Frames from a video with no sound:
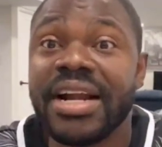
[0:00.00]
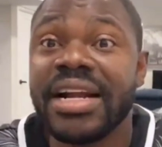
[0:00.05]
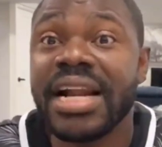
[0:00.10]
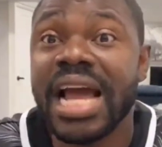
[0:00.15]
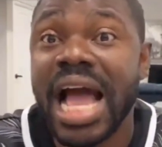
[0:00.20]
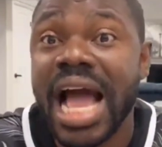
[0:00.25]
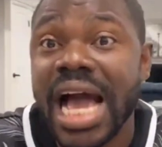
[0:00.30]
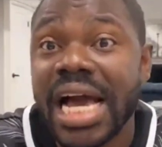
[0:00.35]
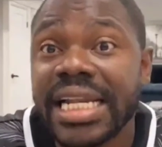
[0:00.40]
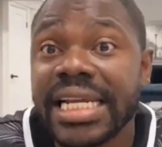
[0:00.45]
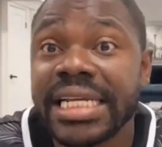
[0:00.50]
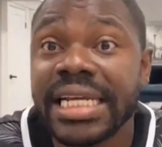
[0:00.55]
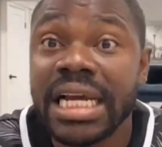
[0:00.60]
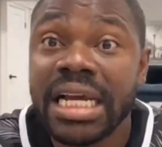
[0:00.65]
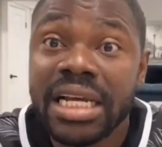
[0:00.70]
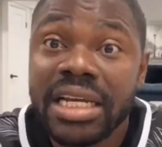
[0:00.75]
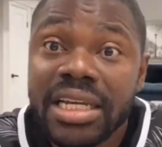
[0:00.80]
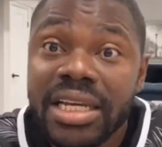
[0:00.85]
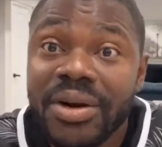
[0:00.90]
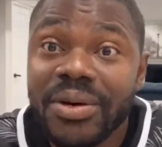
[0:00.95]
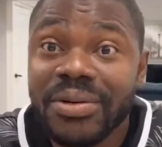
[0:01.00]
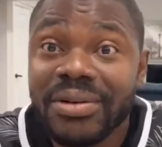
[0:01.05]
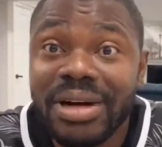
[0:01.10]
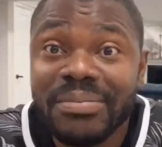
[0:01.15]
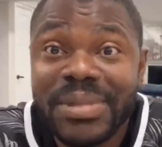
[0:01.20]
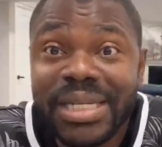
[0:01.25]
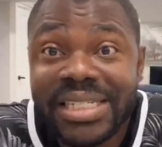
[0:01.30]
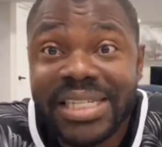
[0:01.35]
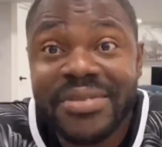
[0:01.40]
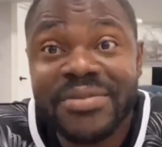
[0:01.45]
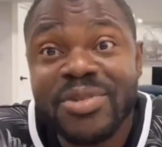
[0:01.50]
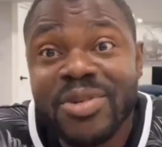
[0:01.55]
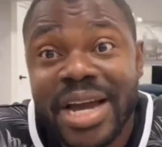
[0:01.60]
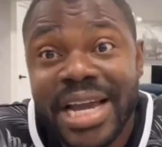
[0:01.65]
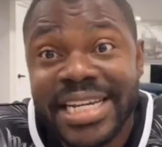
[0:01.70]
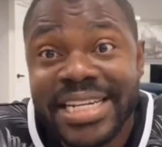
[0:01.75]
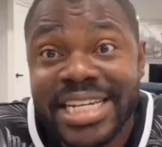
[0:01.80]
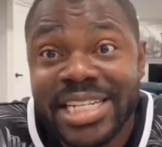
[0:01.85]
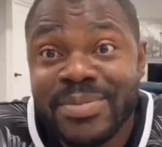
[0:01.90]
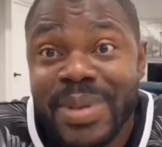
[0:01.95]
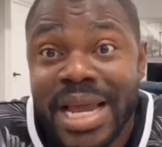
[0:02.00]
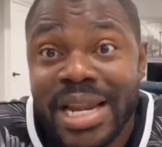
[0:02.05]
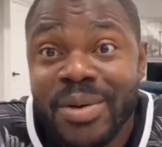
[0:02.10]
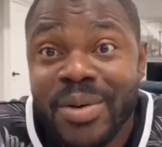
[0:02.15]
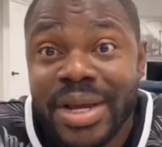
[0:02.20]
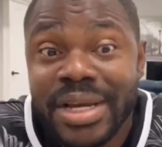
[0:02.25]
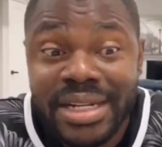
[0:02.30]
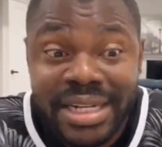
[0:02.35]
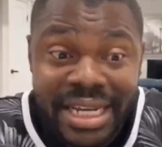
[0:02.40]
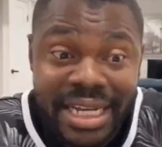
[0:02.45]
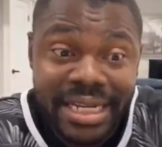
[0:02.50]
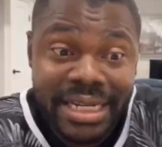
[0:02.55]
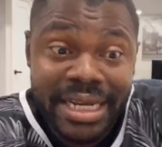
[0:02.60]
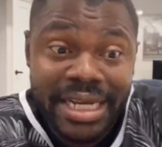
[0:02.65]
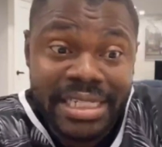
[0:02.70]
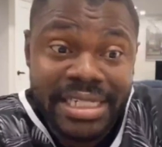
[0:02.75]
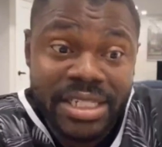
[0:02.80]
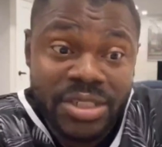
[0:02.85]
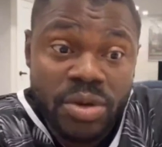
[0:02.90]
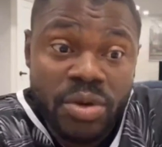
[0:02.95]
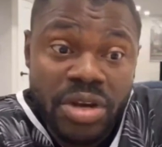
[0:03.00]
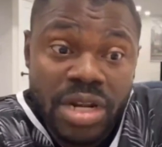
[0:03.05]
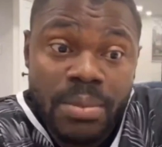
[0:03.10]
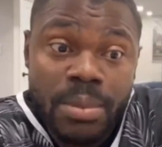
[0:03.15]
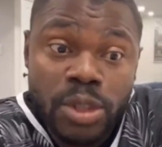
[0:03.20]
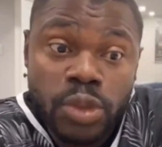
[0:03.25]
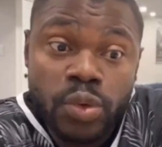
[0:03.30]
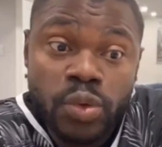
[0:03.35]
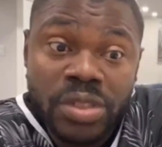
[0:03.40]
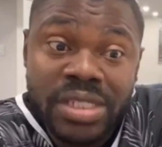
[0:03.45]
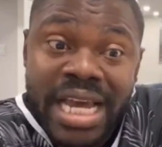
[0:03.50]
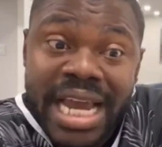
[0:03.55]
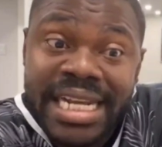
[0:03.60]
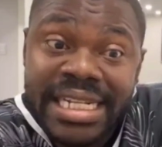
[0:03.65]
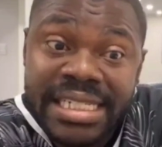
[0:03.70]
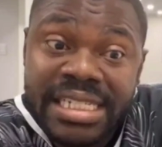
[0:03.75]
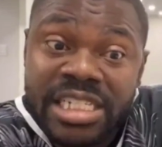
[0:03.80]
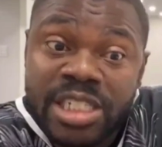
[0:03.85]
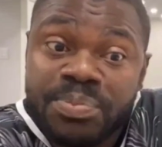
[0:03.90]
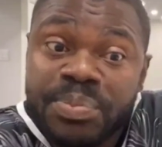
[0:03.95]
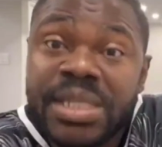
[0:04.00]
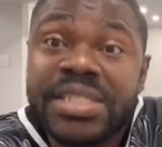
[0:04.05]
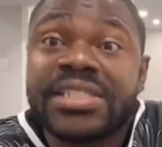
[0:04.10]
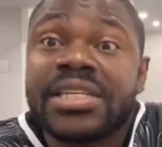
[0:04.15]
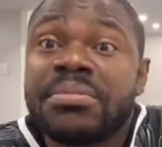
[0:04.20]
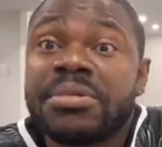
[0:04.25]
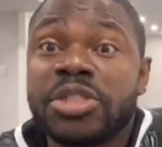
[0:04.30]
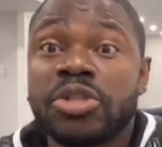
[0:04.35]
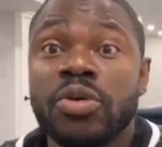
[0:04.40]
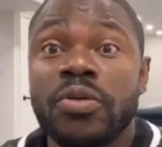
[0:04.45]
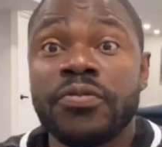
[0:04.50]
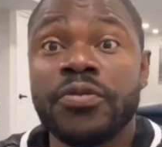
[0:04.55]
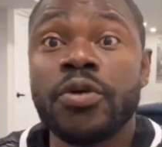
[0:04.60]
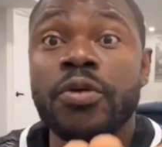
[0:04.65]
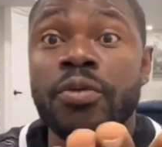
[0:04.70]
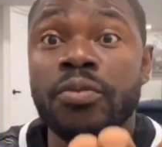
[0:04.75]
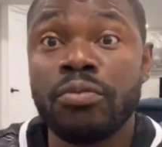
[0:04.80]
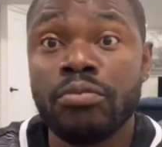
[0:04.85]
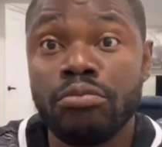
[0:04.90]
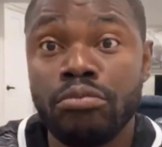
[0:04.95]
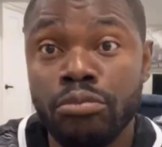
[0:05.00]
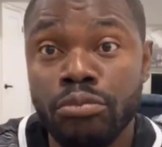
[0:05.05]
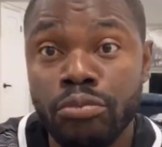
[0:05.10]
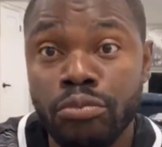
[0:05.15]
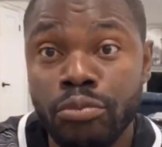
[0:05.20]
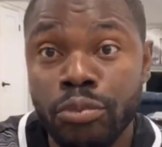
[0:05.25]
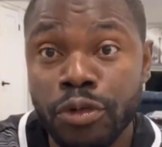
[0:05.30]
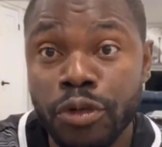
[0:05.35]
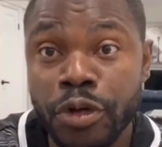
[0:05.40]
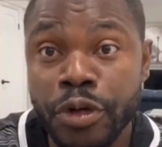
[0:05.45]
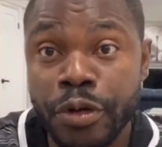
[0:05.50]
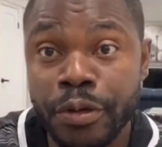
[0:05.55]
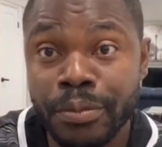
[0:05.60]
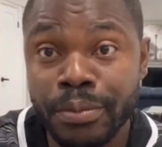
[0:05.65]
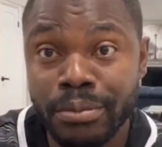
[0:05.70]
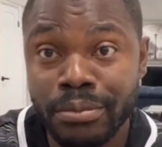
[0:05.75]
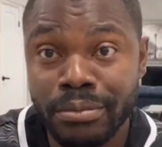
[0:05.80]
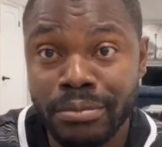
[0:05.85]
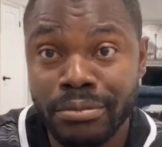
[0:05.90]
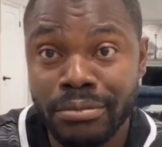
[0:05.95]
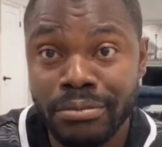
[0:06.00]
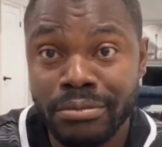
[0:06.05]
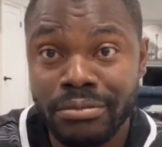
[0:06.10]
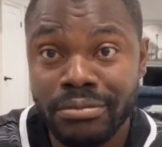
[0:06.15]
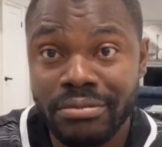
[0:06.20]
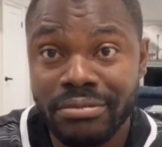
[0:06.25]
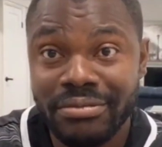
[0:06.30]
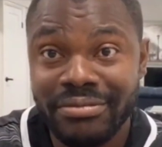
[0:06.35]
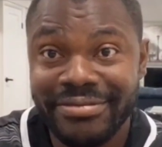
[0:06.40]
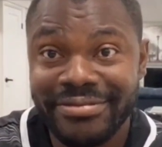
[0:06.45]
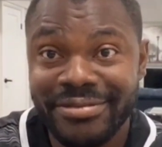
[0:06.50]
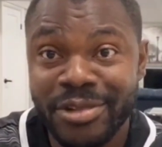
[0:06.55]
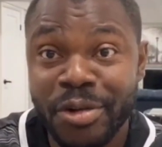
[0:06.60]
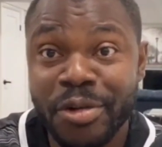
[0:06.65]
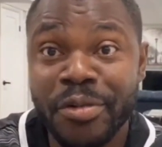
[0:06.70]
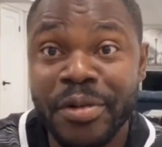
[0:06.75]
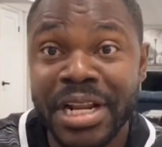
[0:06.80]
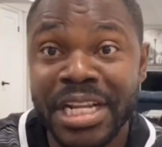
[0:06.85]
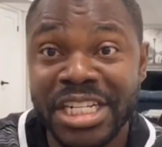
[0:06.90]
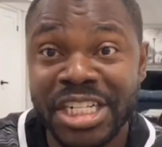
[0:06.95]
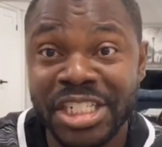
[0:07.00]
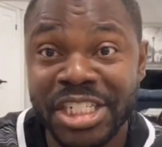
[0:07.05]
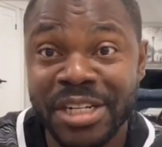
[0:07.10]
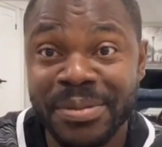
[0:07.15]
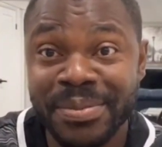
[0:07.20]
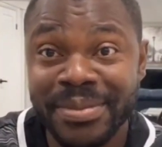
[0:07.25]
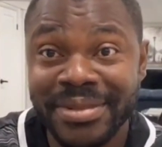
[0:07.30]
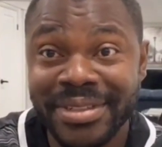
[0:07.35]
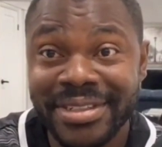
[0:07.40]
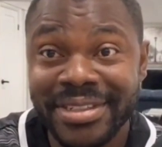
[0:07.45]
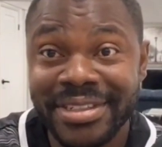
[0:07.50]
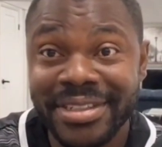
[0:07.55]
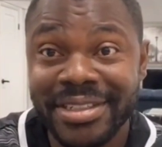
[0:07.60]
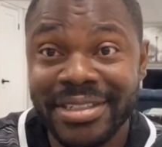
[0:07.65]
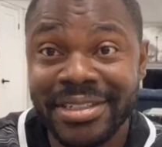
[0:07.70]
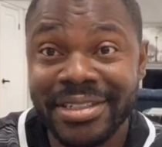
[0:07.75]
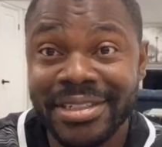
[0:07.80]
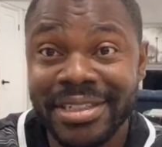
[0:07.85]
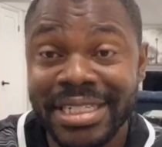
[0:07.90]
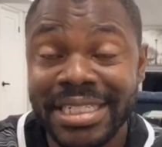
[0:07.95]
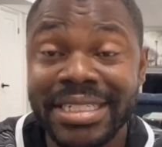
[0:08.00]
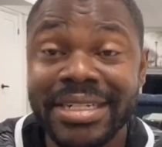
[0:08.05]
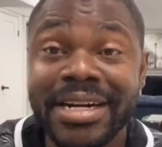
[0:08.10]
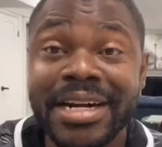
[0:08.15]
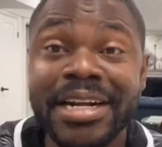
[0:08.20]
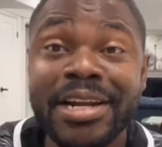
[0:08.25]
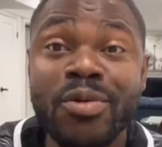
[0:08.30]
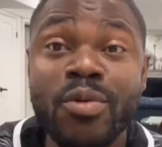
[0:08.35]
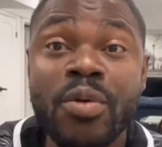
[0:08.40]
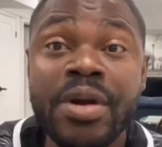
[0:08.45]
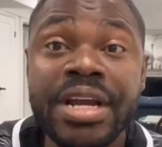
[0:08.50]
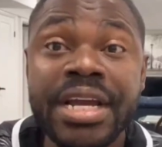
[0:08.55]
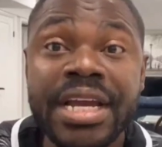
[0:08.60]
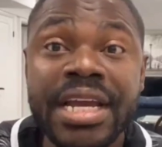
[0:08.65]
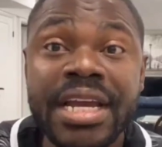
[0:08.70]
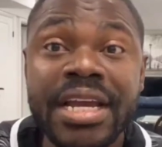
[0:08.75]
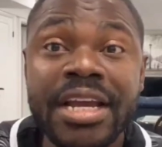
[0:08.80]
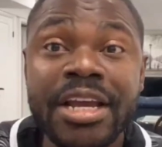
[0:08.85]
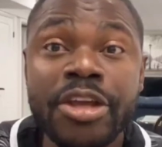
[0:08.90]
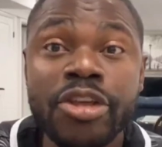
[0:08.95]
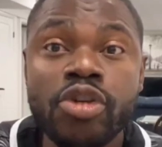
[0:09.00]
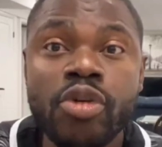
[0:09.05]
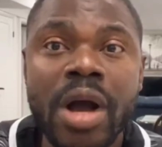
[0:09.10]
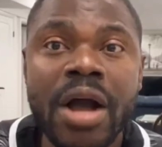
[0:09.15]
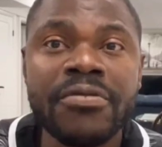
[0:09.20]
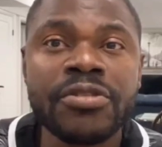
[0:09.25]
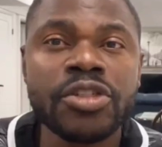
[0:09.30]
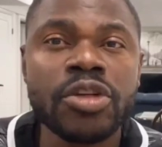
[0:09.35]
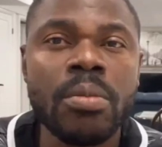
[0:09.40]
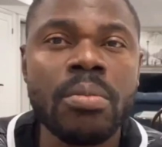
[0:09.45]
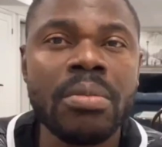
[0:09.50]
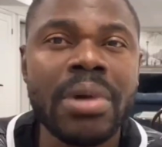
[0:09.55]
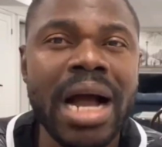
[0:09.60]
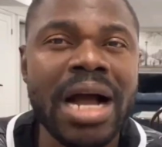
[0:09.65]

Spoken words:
I'm just giving you ideas, by the way. They are just talking about society's perception of your union or your relationship. Is there any way you have some affirmation?